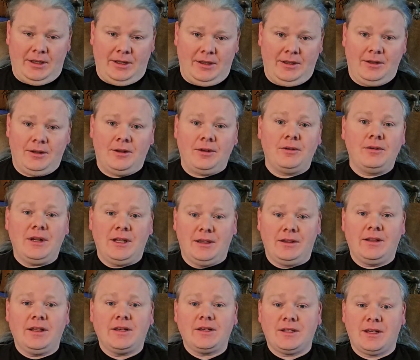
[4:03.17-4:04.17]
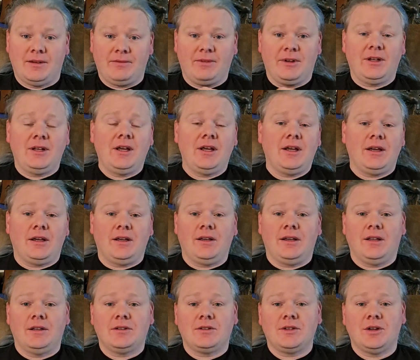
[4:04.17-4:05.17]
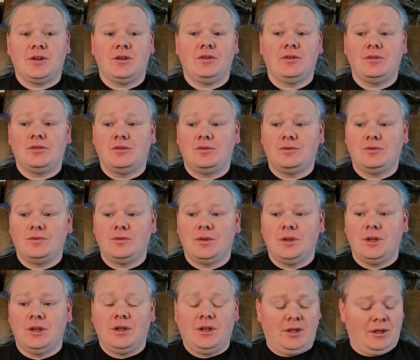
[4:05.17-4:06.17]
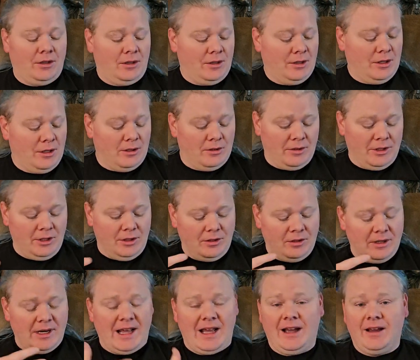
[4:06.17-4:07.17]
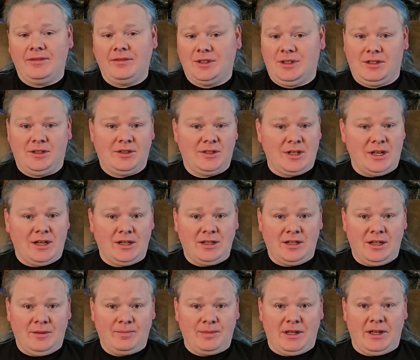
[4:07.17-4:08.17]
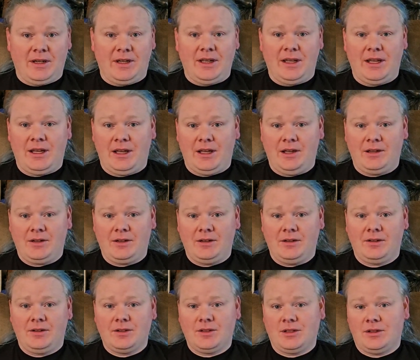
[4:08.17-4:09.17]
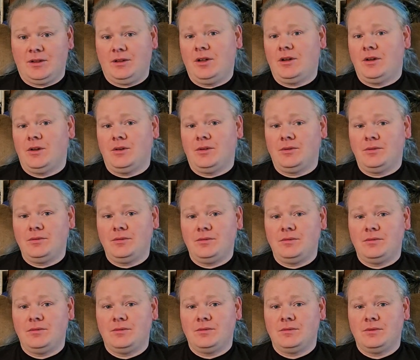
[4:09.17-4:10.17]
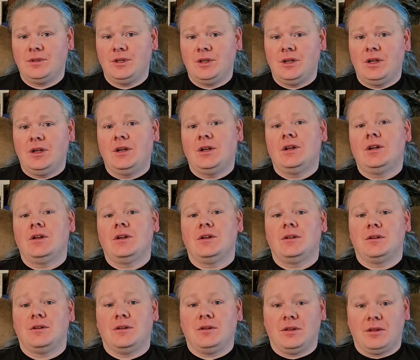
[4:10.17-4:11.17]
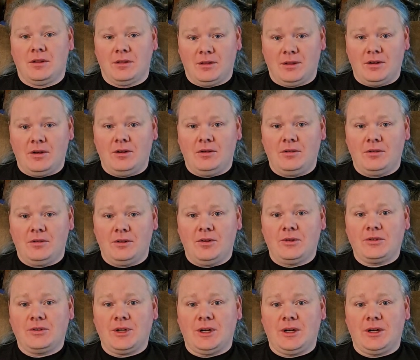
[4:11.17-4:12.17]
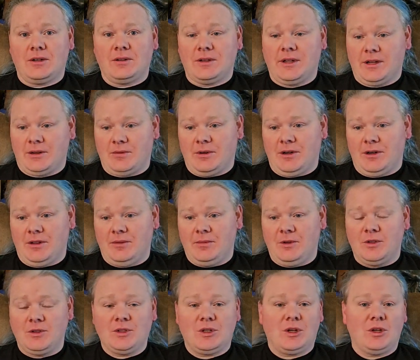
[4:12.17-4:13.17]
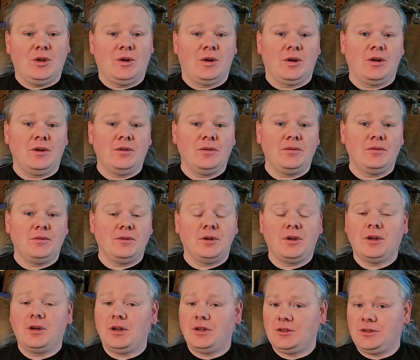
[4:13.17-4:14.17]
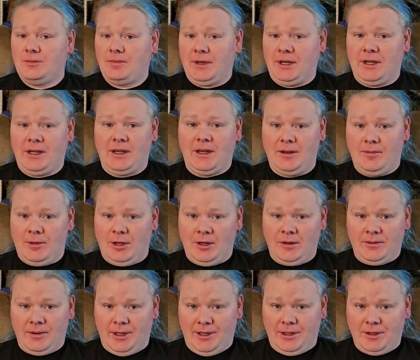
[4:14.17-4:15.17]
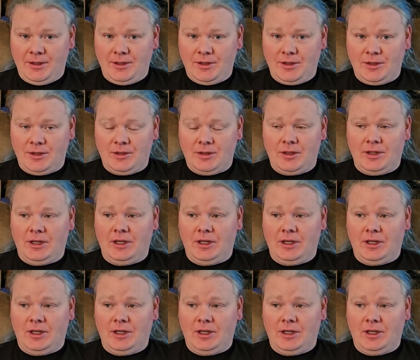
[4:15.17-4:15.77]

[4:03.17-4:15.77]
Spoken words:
You need this every day. And so, you don't have to stock up on canned goods alone, though those are like one of the most secure. You can also buy MREs.